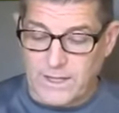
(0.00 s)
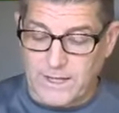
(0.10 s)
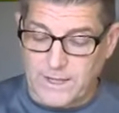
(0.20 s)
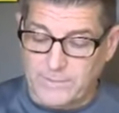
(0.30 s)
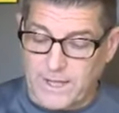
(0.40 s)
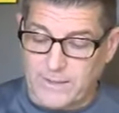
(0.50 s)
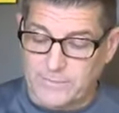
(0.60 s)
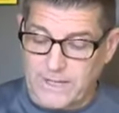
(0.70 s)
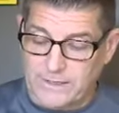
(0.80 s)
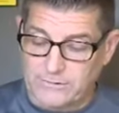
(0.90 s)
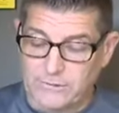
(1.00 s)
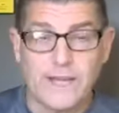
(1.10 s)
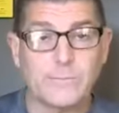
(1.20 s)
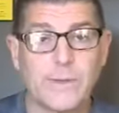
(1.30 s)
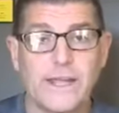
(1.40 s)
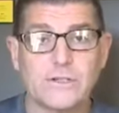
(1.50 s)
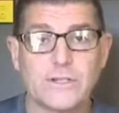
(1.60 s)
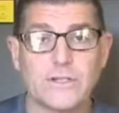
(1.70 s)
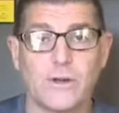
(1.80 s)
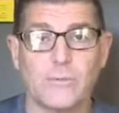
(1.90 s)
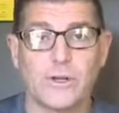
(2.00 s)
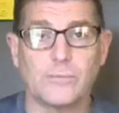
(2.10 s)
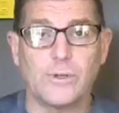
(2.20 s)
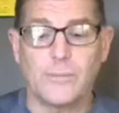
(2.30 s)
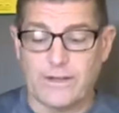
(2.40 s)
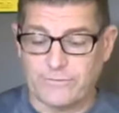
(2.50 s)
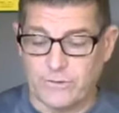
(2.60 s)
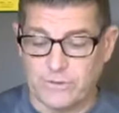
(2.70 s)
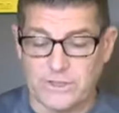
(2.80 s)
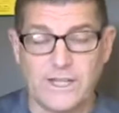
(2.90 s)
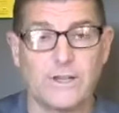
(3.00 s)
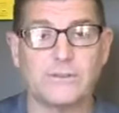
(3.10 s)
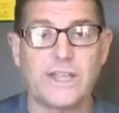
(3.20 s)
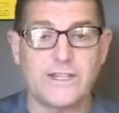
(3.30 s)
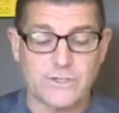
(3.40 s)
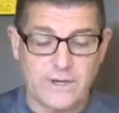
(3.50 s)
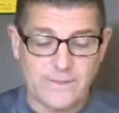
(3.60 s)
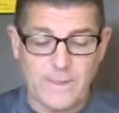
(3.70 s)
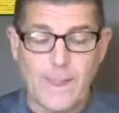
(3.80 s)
I'm not a great baker, so it could be my fault that they don't taste great.